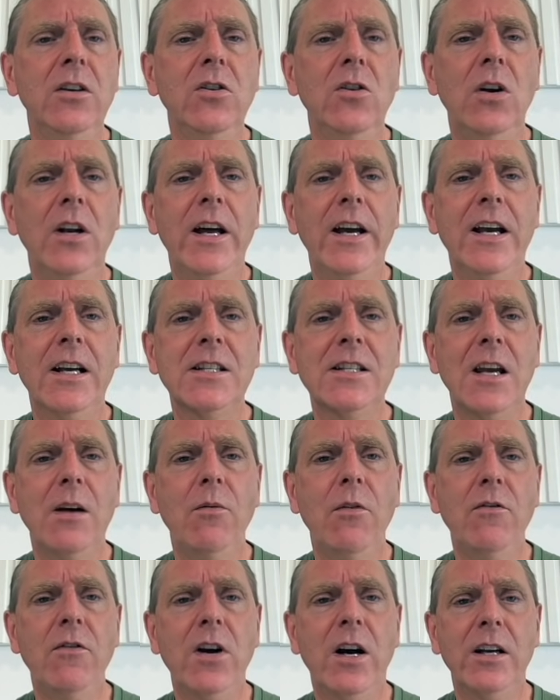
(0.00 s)
know, like I said,
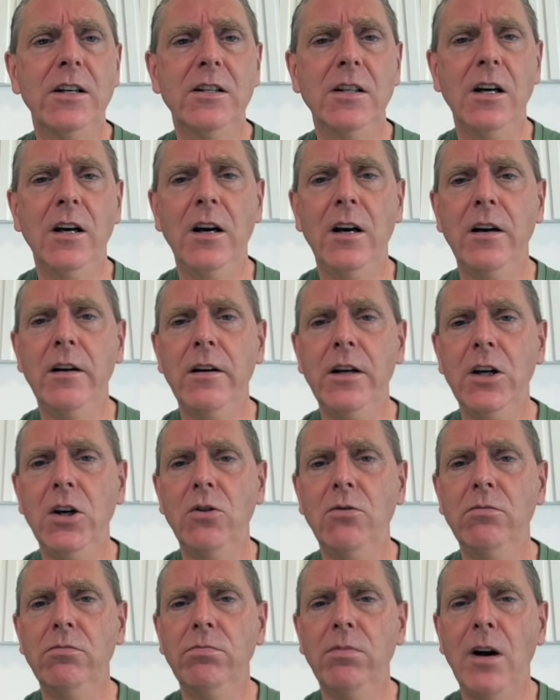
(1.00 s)
we've got, you
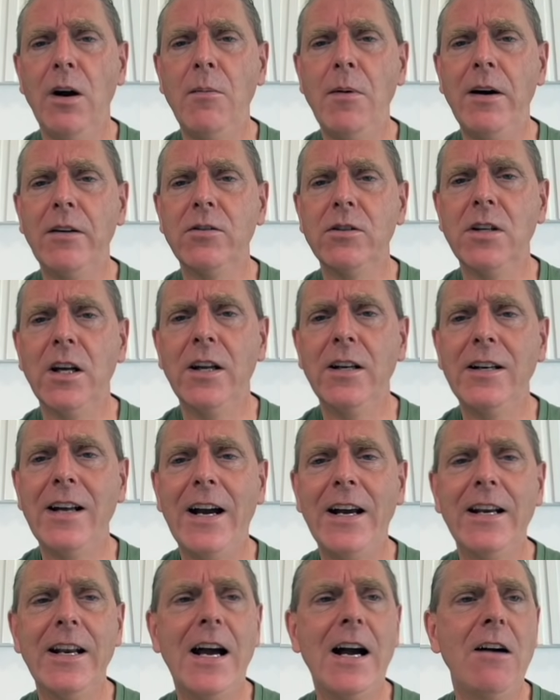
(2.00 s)
know, about
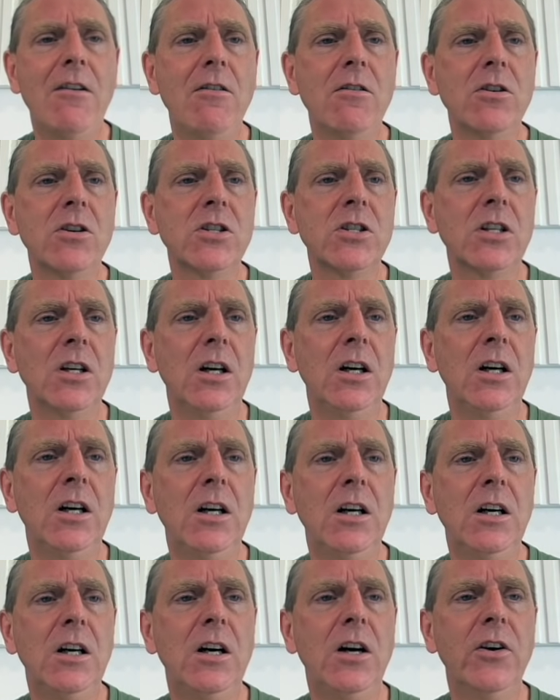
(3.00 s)
9 hours
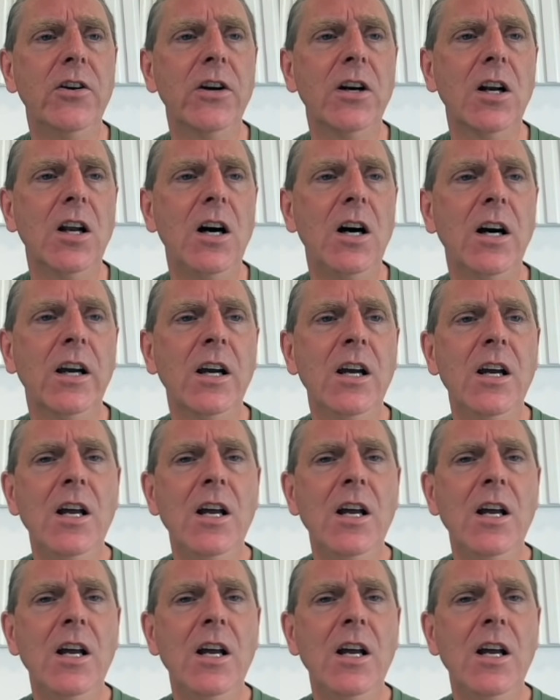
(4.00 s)
on the clock.